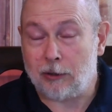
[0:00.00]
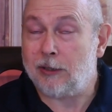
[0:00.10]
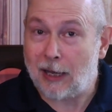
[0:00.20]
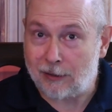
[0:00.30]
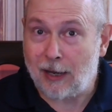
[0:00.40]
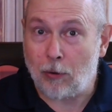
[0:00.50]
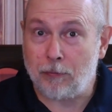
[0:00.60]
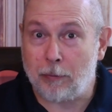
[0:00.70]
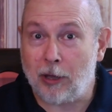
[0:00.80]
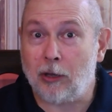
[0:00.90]
Does that sound
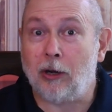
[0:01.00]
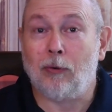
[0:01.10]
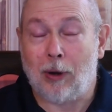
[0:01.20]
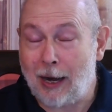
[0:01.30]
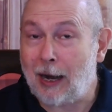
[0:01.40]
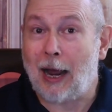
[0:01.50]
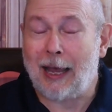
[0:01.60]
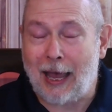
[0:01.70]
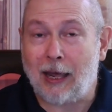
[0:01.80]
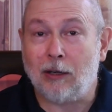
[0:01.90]
familiar, right?
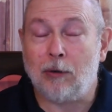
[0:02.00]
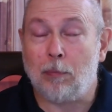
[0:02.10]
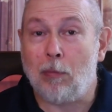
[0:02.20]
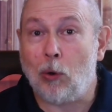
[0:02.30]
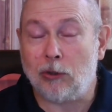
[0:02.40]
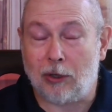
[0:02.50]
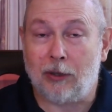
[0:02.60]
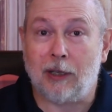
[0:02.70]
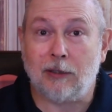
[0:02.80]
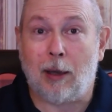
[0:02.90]
I end most
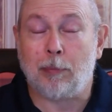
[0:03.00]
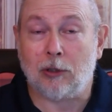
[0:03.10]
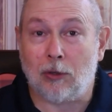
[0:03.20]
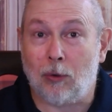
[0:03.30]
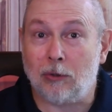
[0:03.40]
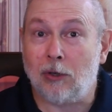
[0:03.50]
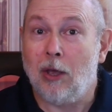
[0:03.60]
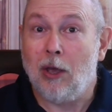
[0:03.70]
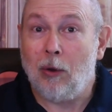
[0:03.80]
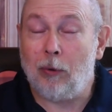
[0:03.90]
of these episodes
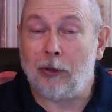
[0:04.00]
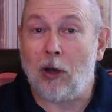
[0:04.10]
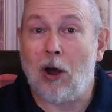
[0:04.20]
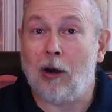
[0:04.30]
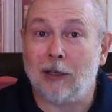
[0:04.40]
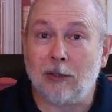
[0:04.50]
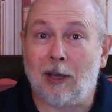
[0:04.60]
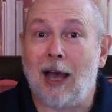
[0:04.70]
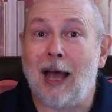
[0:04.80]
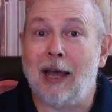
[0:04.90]
with charis
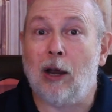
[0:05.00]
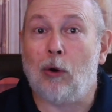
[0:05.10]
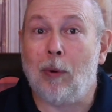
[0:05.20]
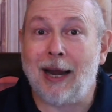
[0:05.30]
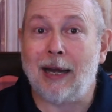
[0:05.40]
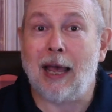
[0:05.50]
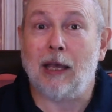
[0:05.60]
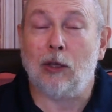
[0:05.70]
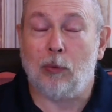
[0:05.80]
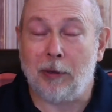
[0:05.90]
kai
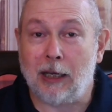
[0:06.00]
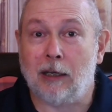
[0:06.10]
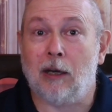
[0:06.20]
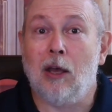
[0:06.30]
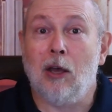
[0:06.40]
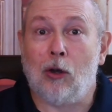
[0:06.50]
eirene humine."